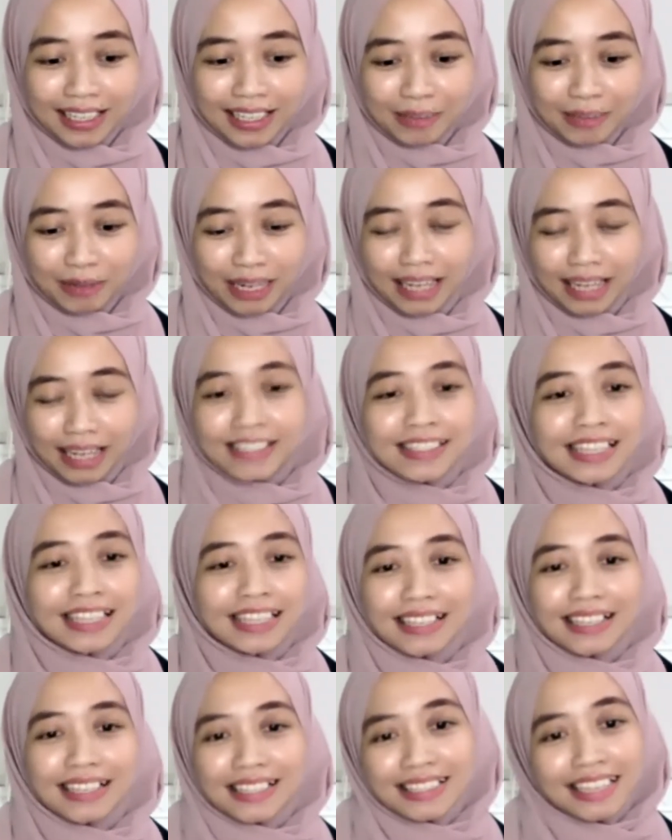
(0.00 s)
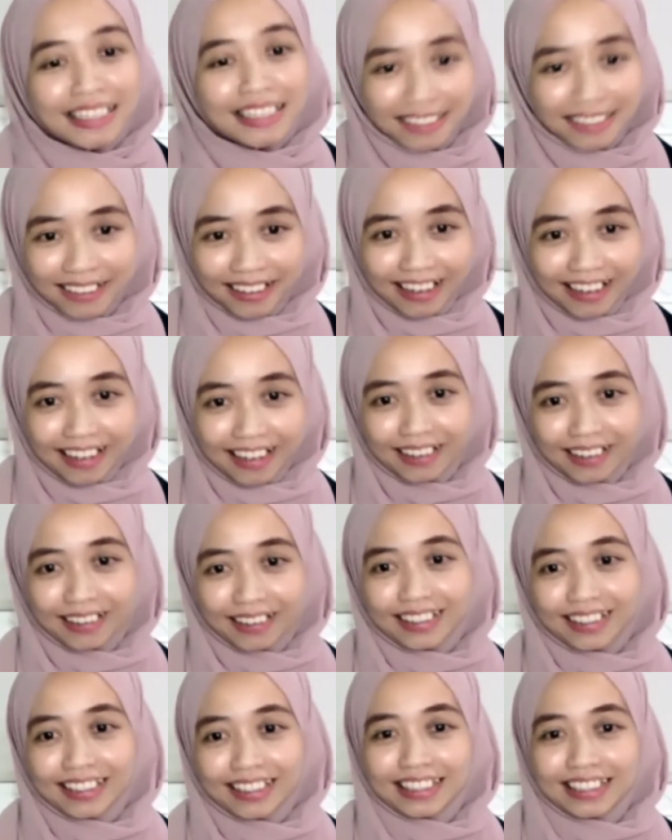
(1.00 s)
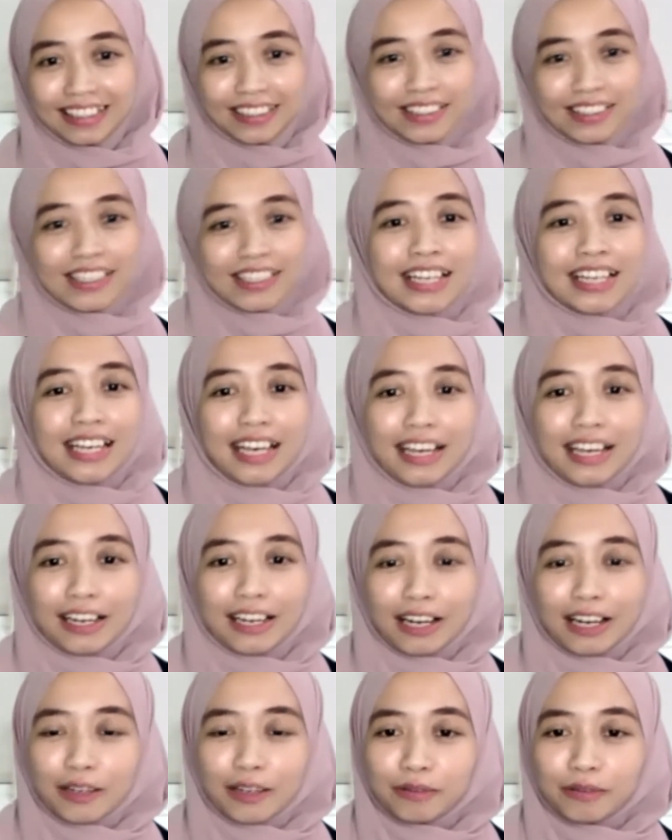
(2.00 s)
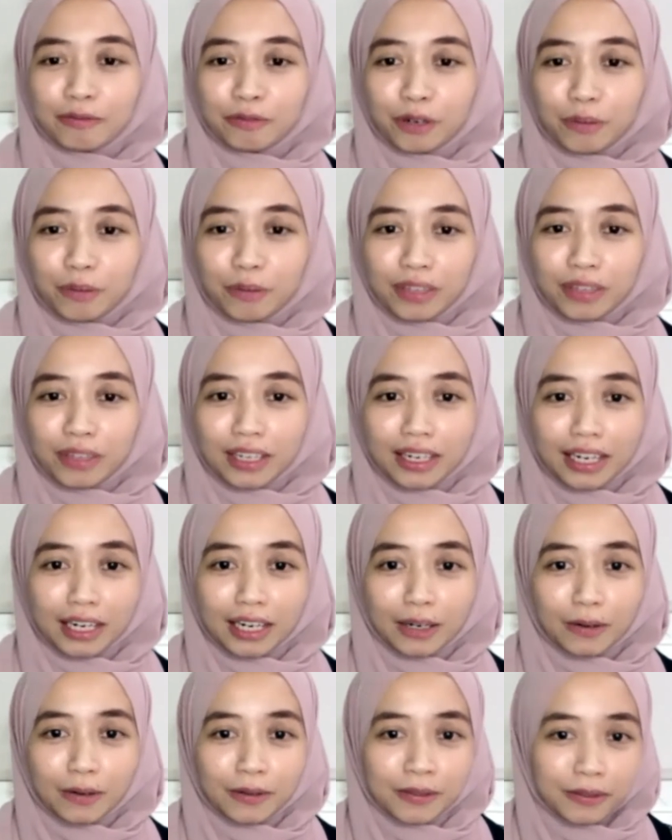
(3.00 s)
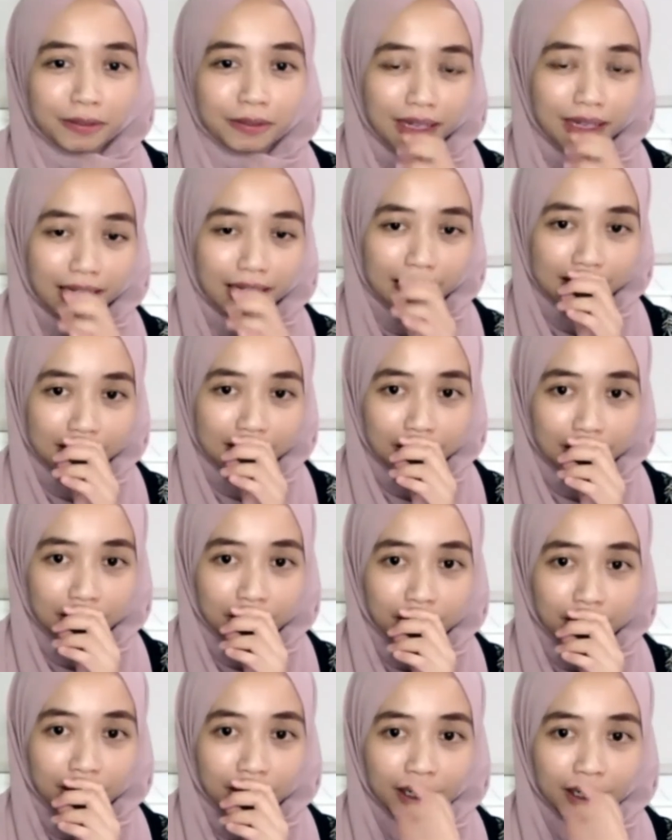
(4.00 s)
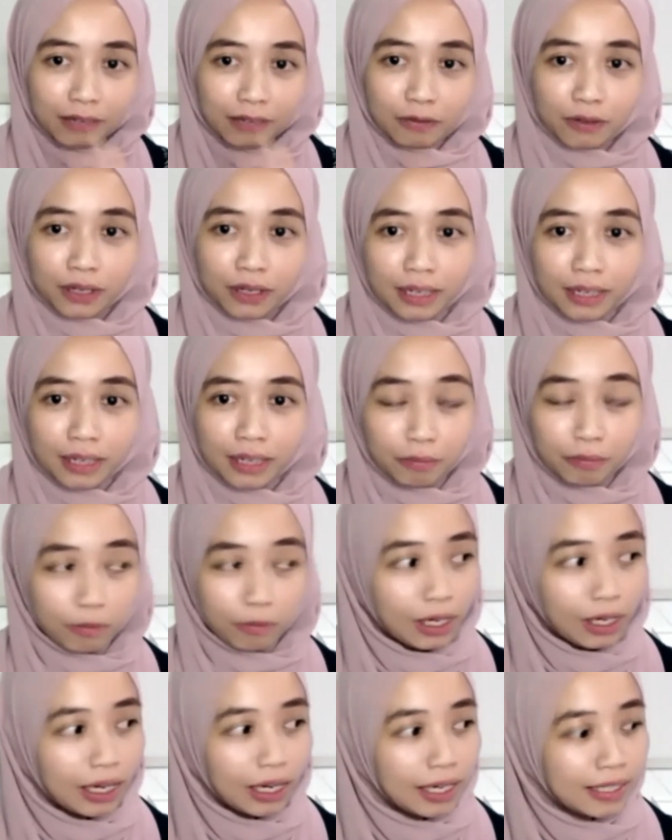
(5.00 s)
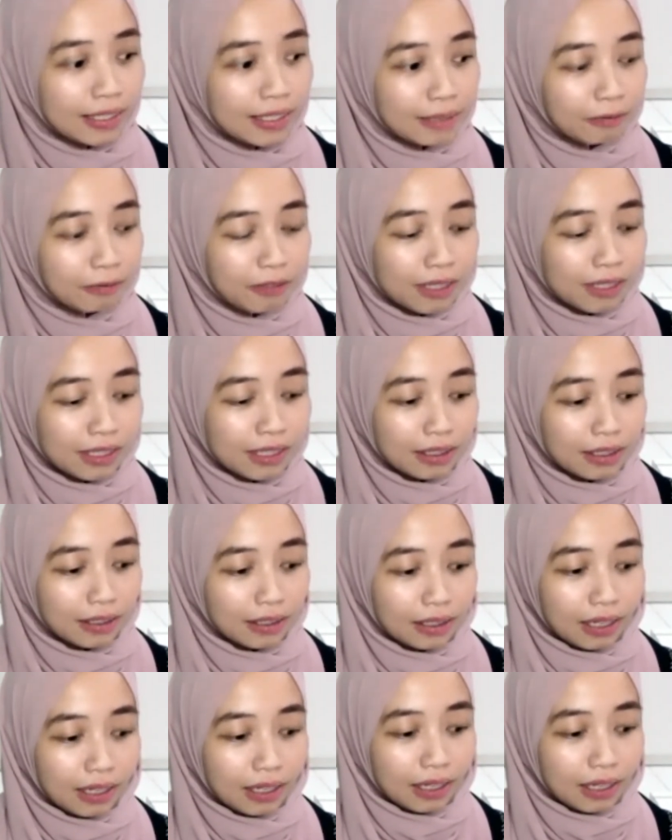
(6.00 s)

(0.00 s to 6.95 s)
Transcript: like start again. And from there, I also realized that the market for cat, when I first started,